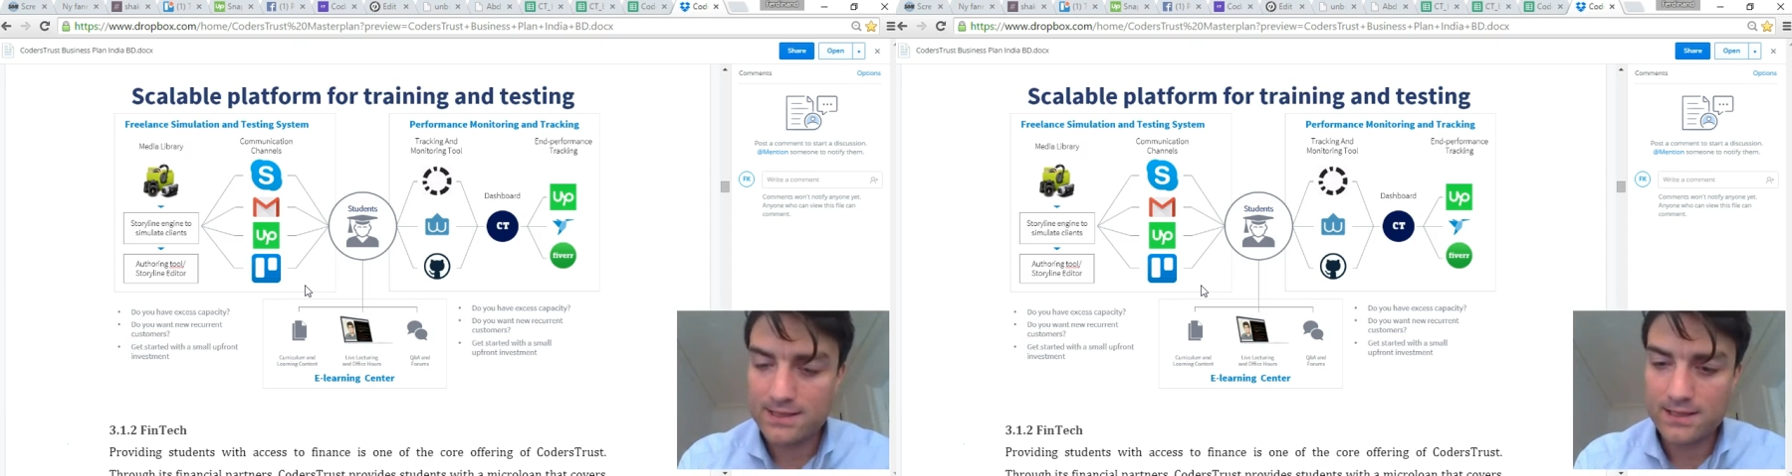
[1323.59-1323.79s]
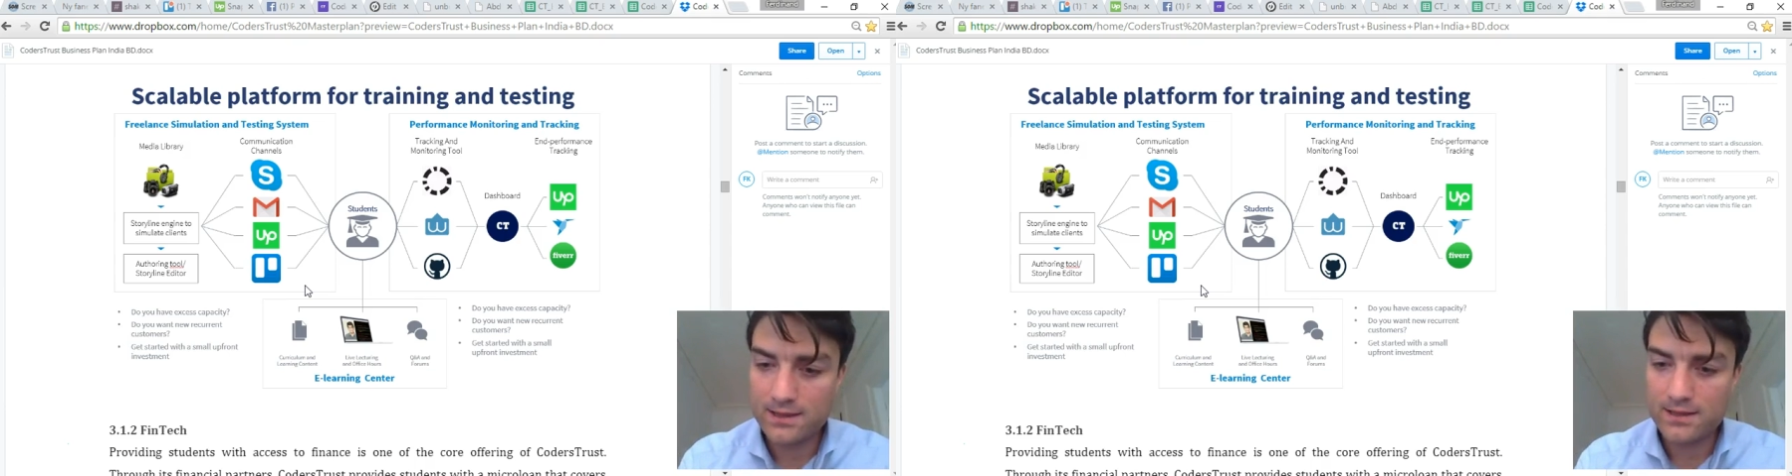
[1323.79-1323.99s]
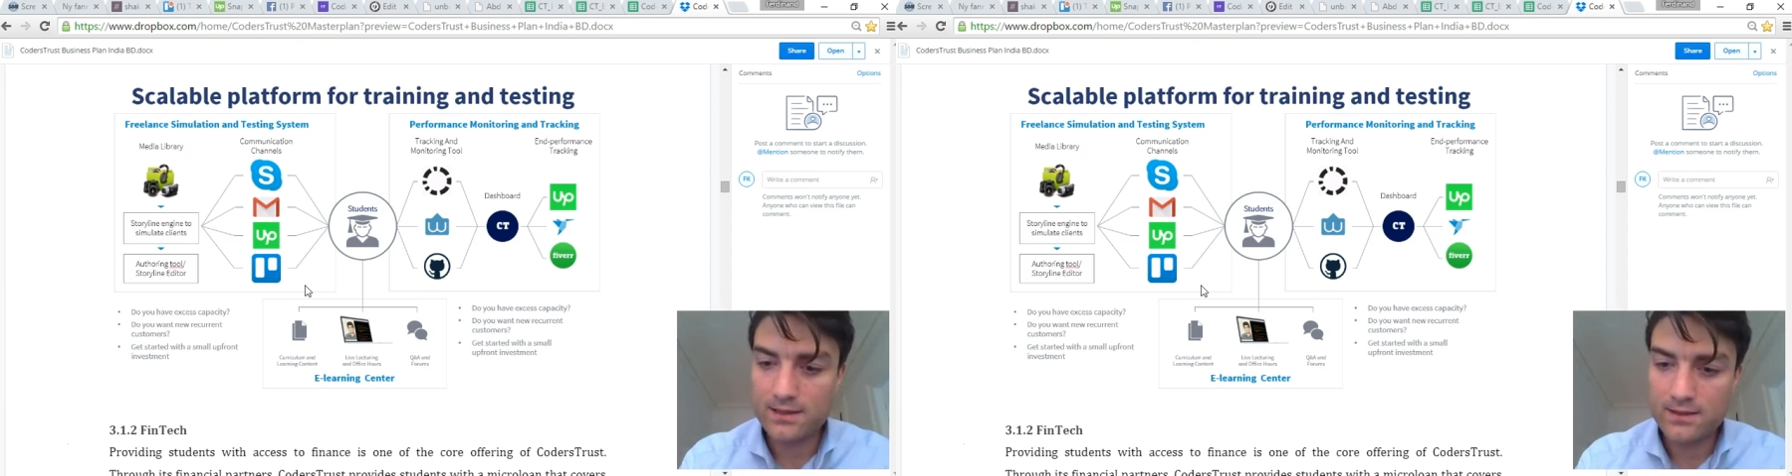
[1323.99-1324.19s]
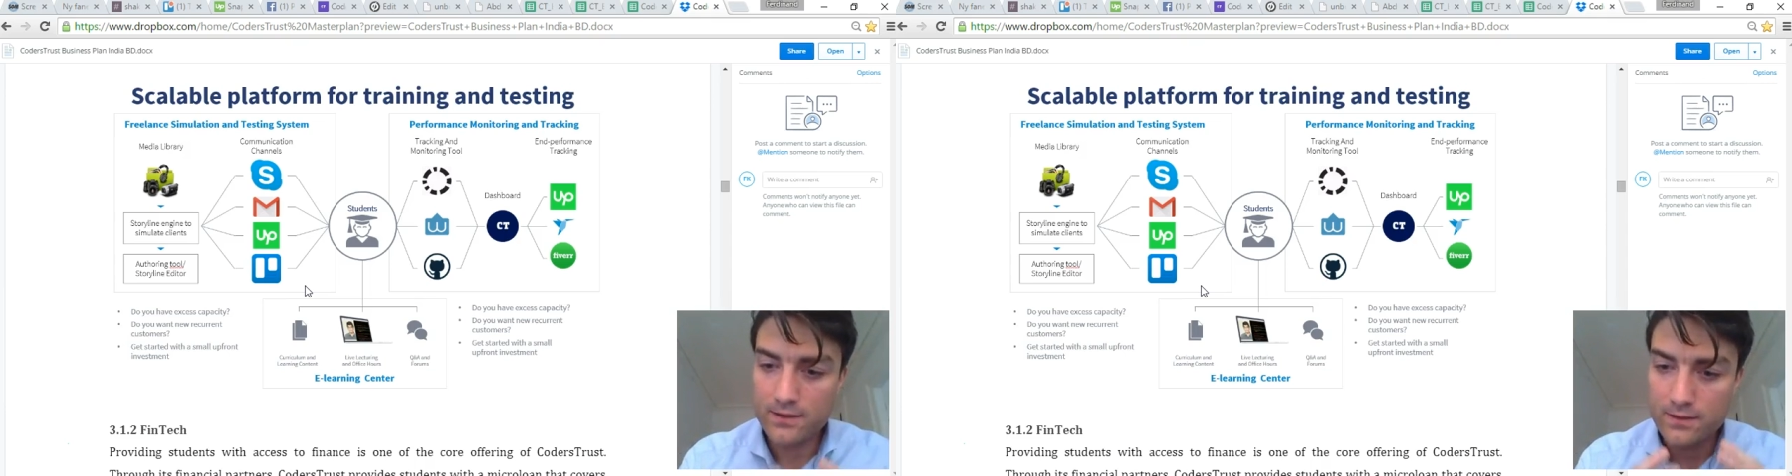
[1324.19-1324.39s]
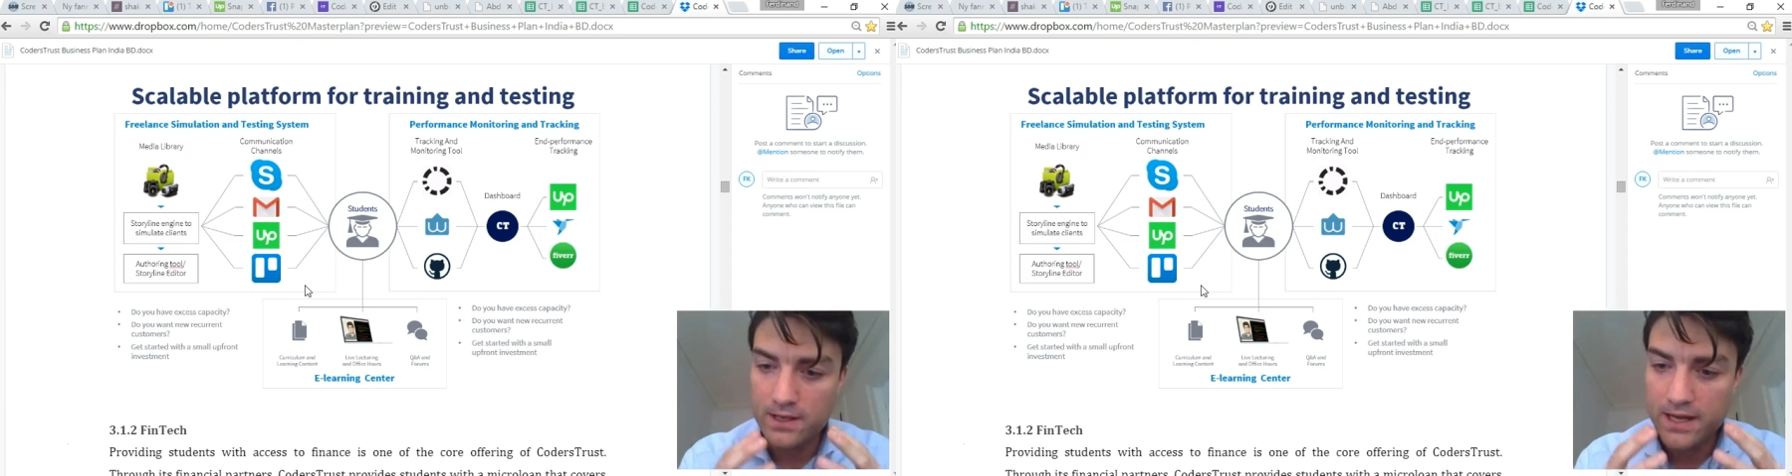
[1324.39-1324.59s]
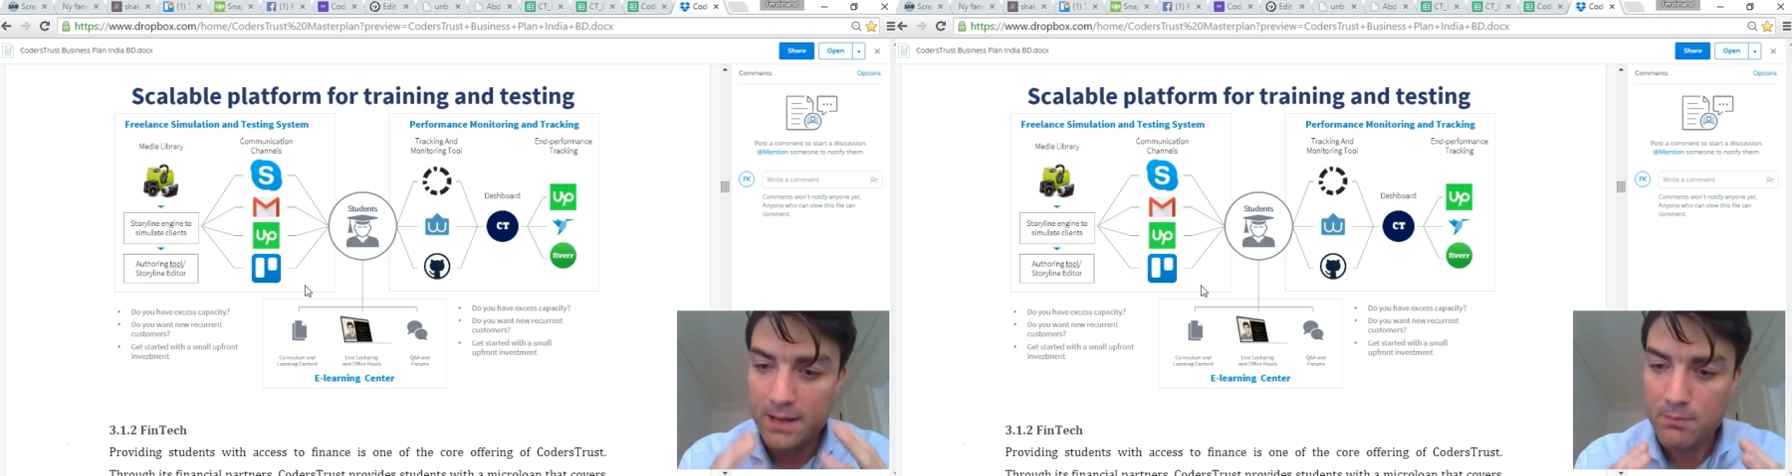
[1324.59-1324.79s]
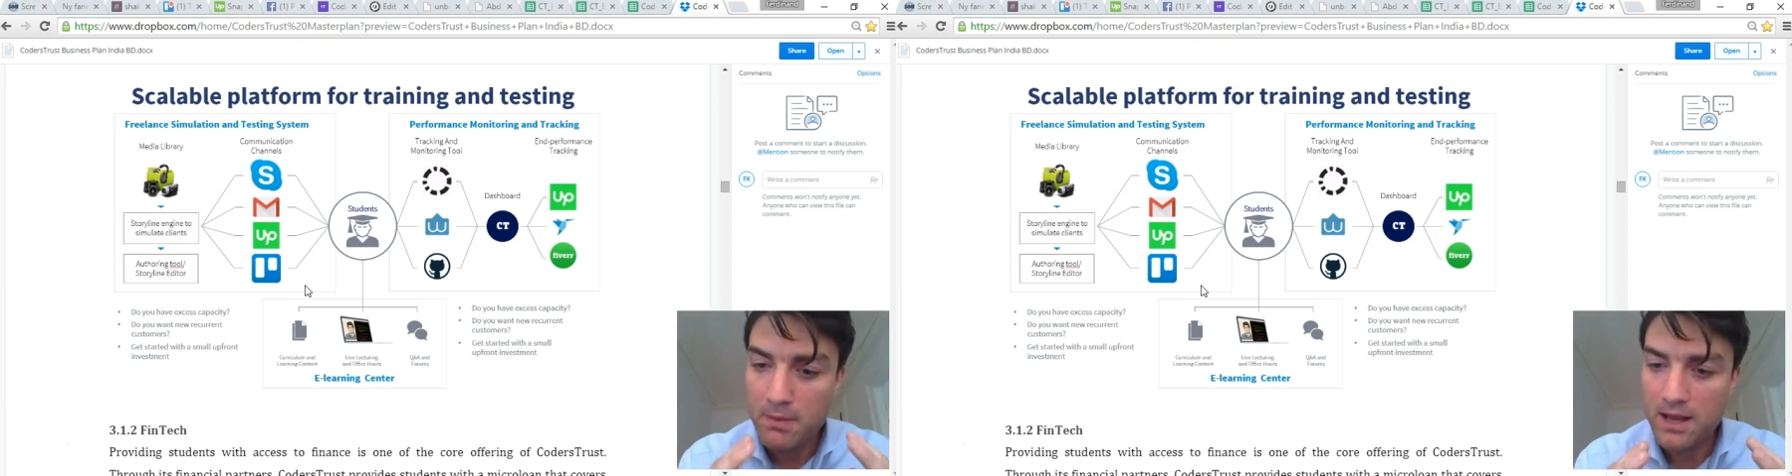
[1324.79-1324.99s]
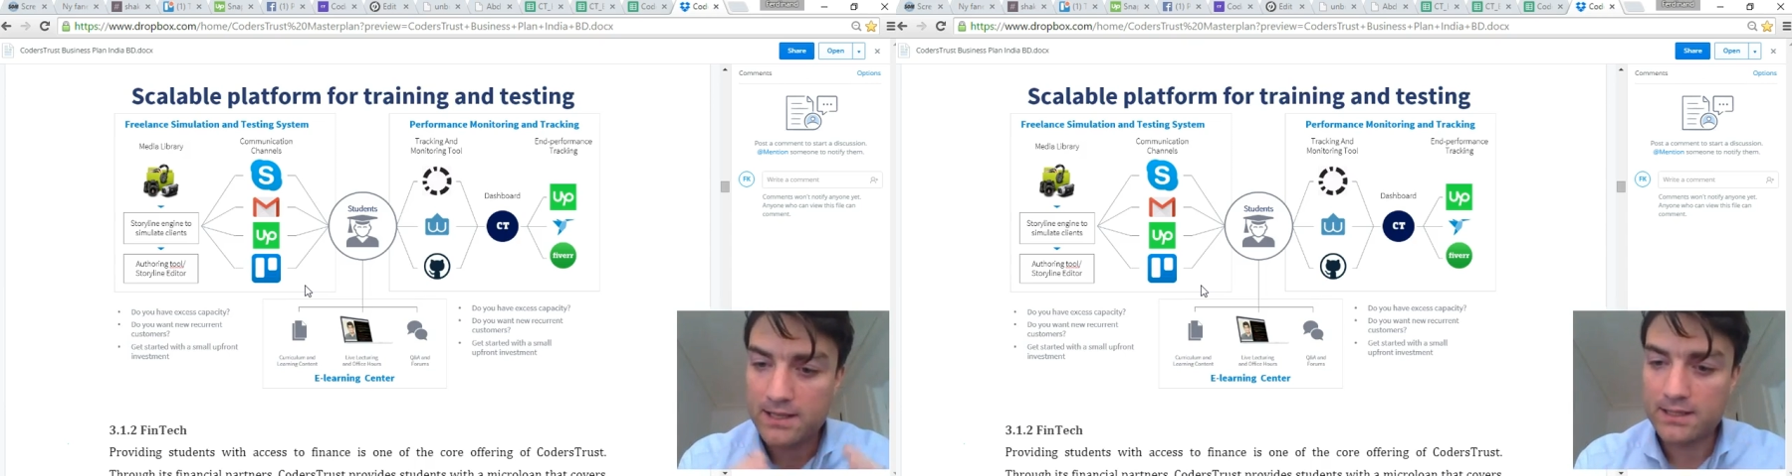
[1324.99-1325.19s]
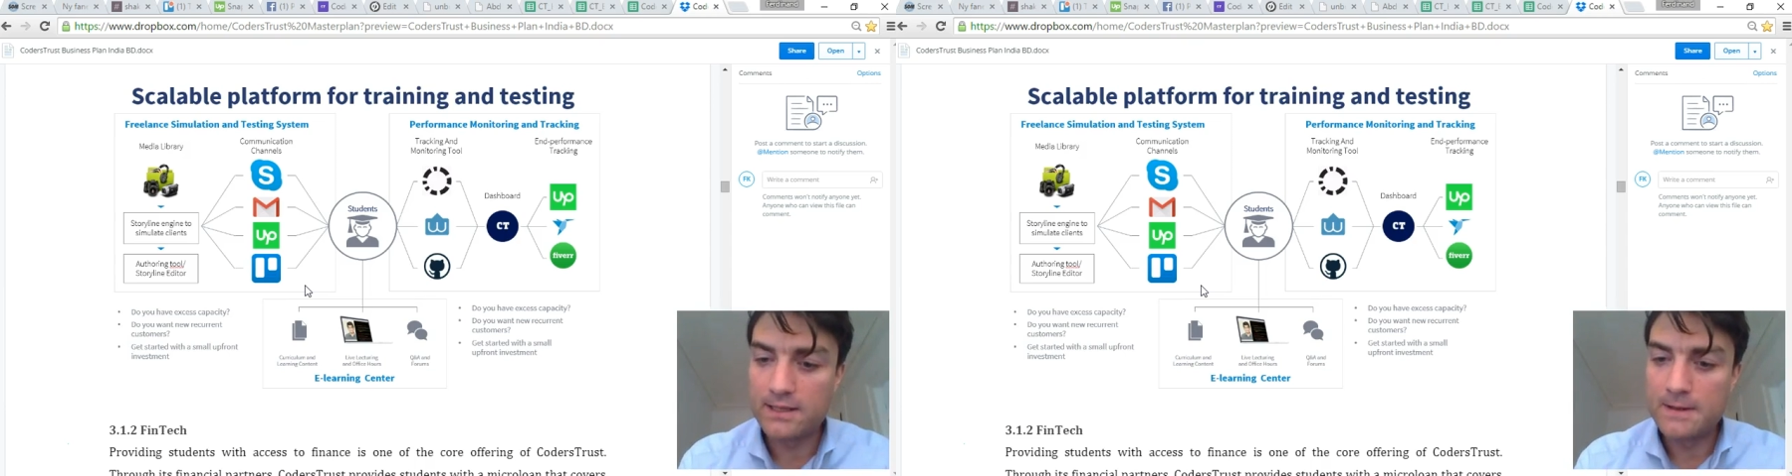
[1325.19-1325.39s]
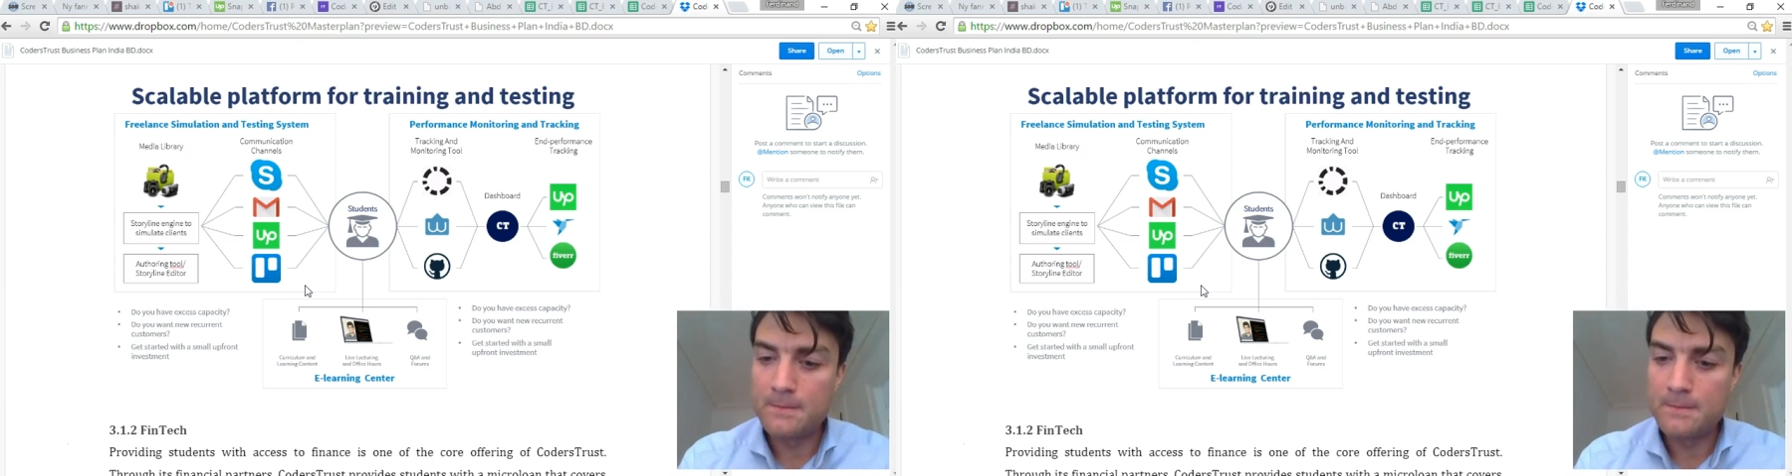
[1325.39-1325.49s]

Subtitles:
and the labor market